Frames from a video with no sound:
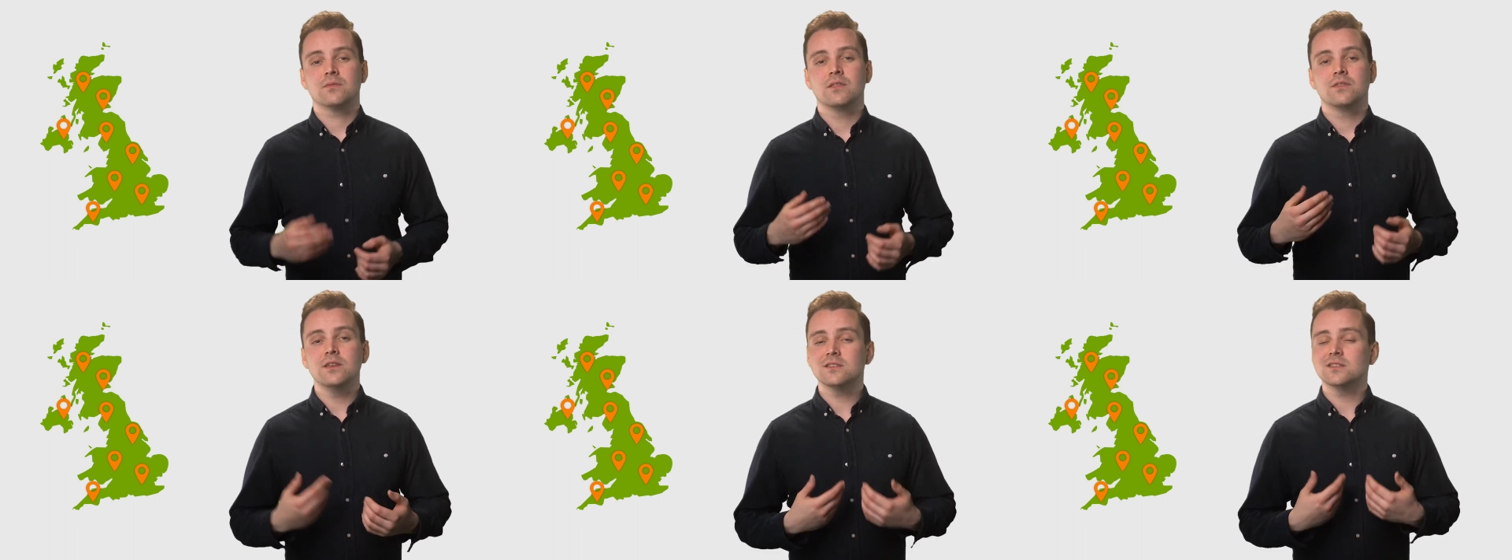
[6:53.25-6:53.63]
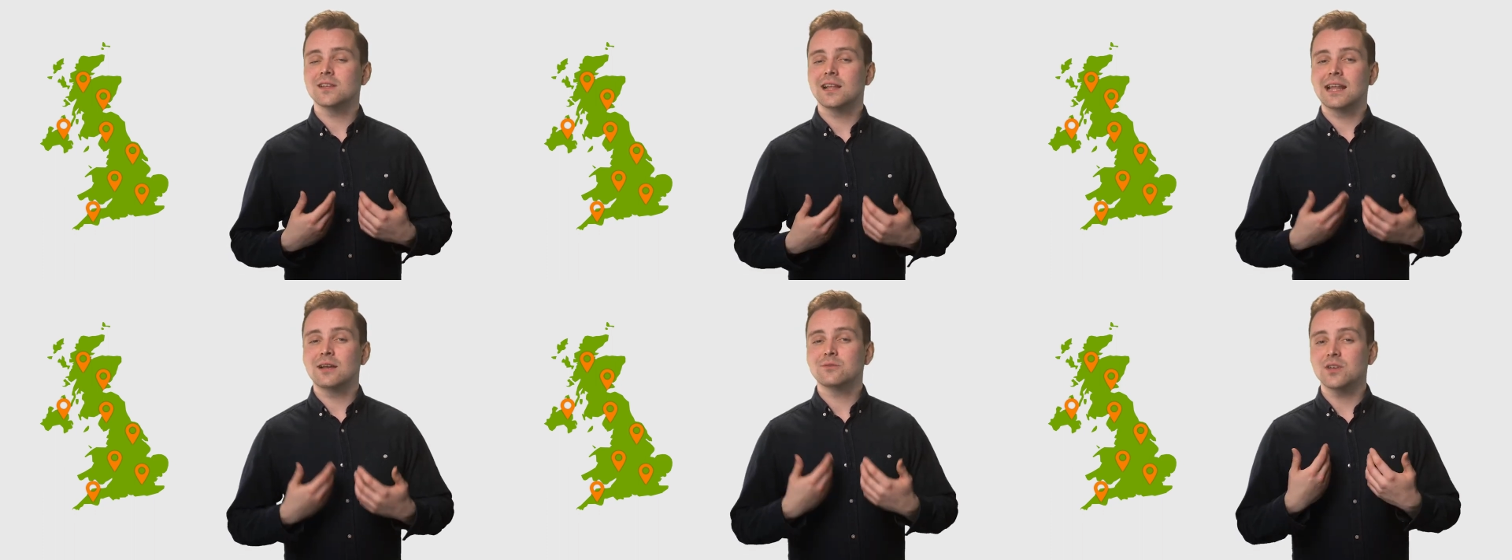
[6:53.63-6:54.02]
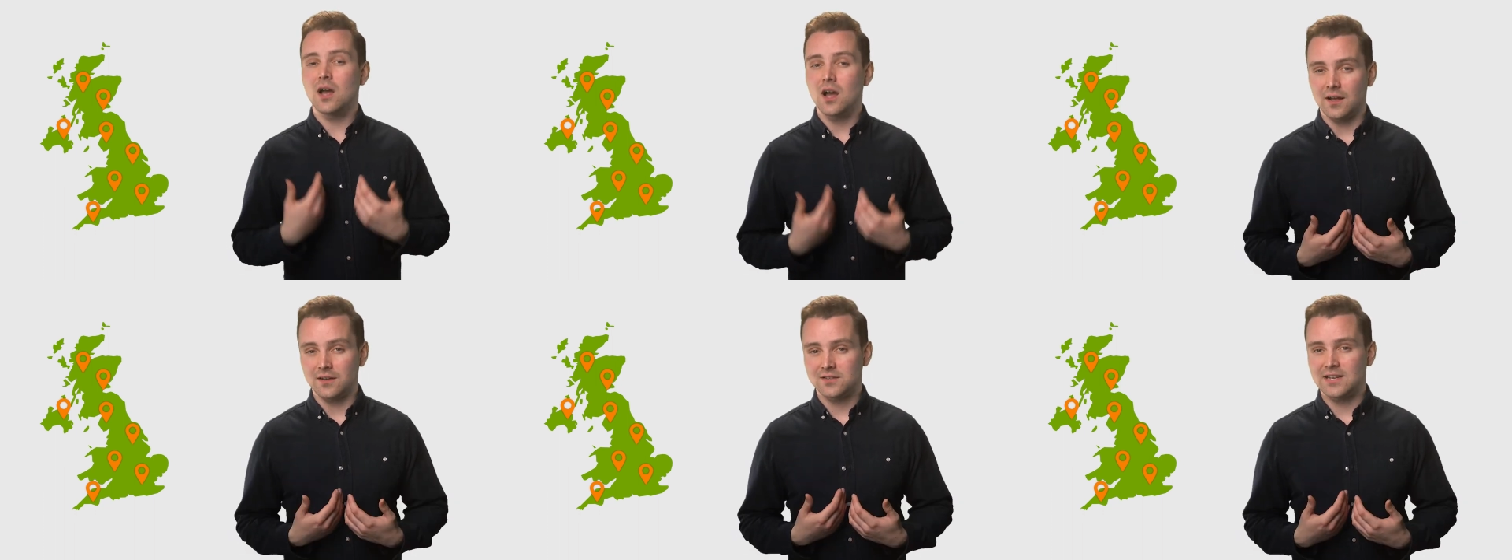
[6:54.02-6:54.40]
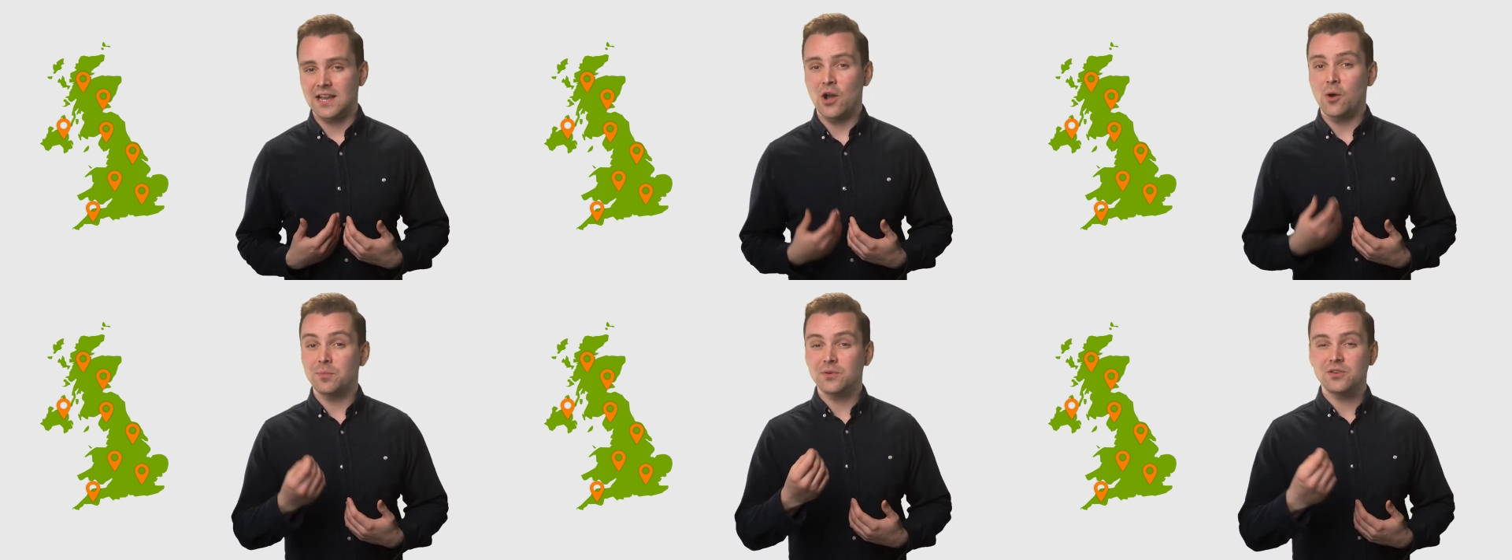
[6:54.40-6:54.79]
This allows us to
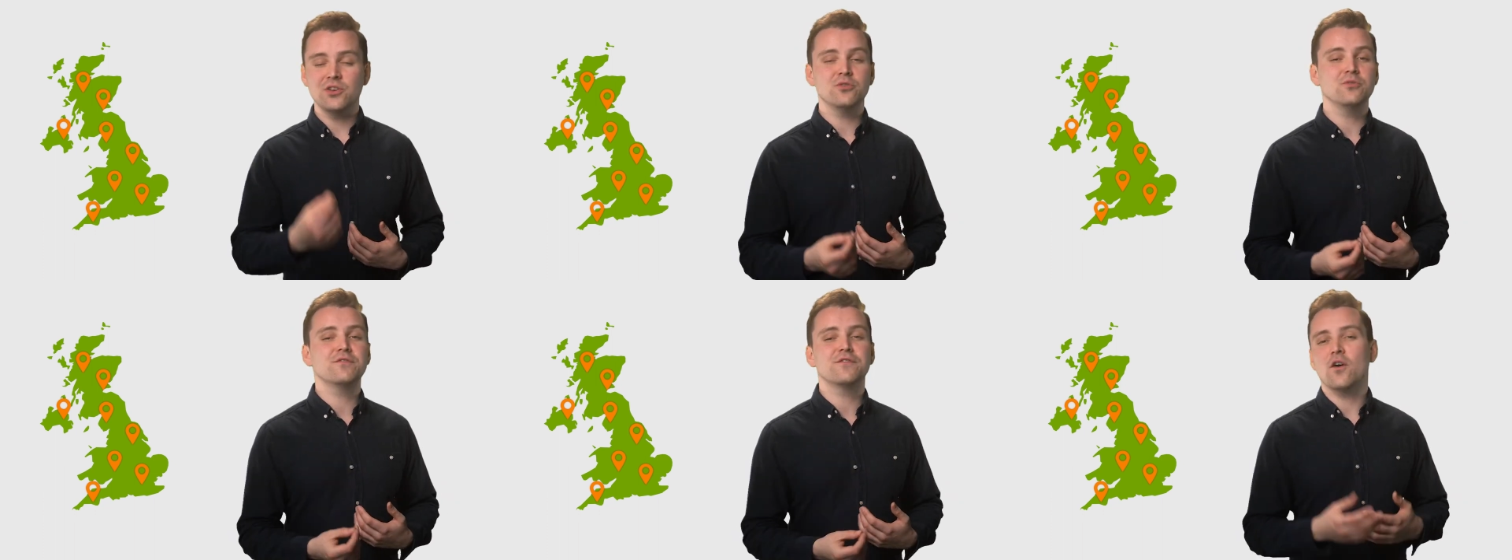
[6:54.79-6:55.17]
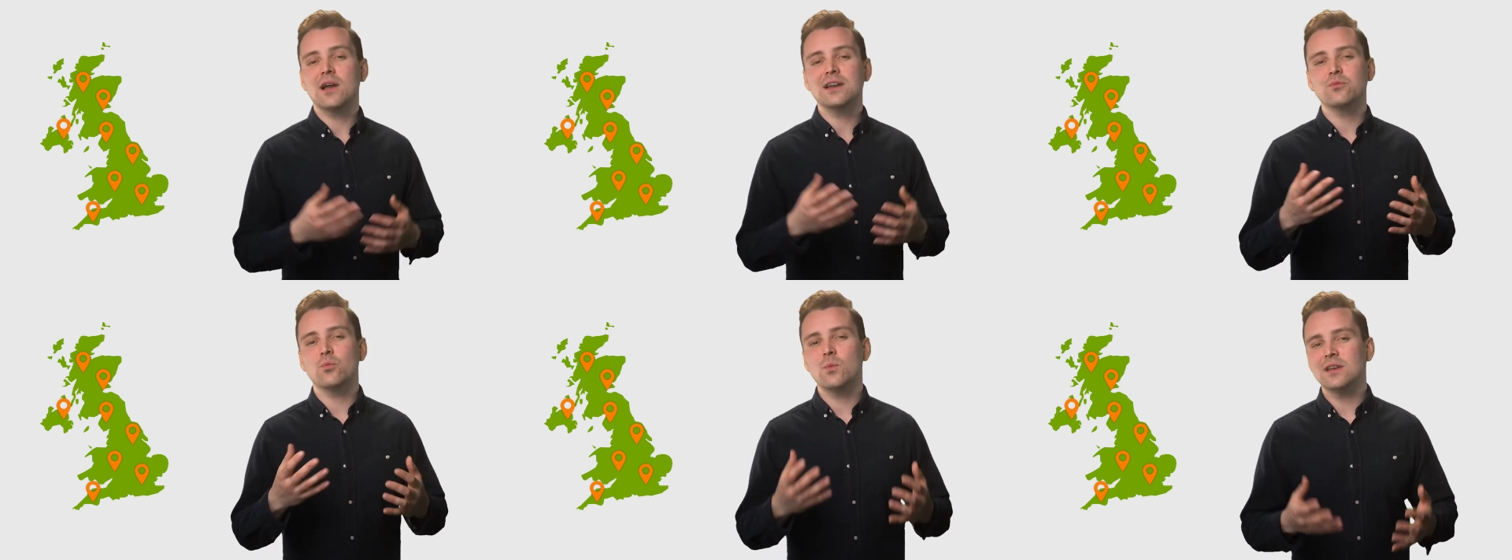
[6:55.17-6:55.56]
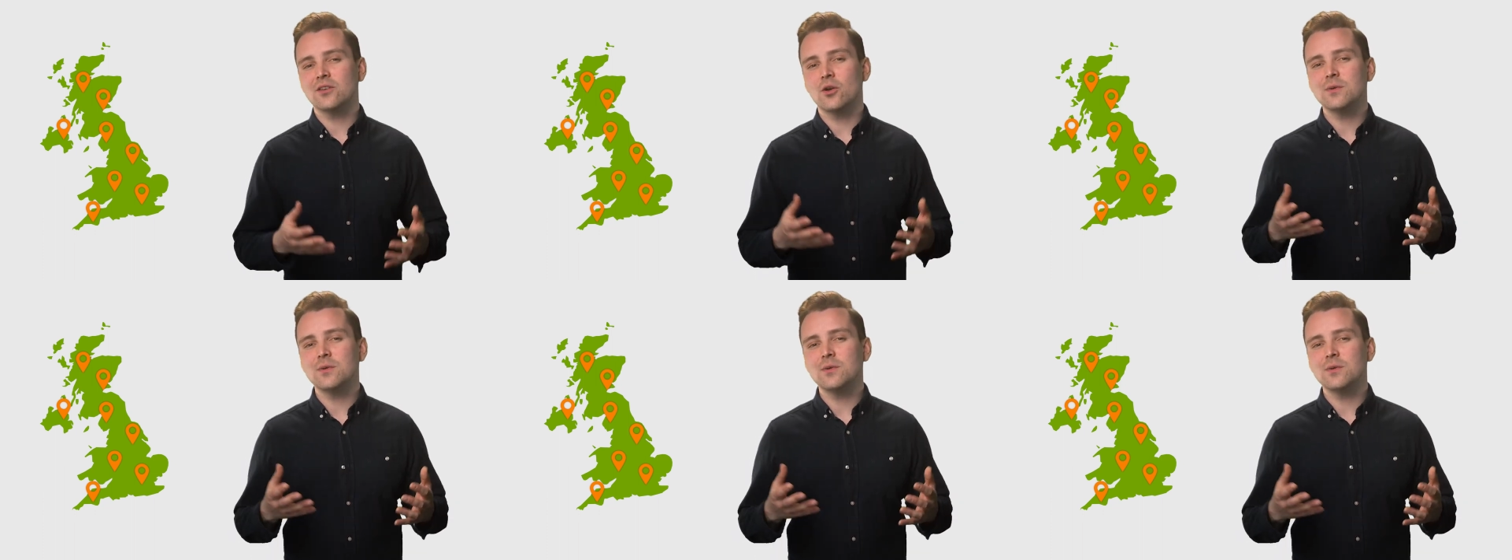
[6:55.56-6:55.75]
help you find window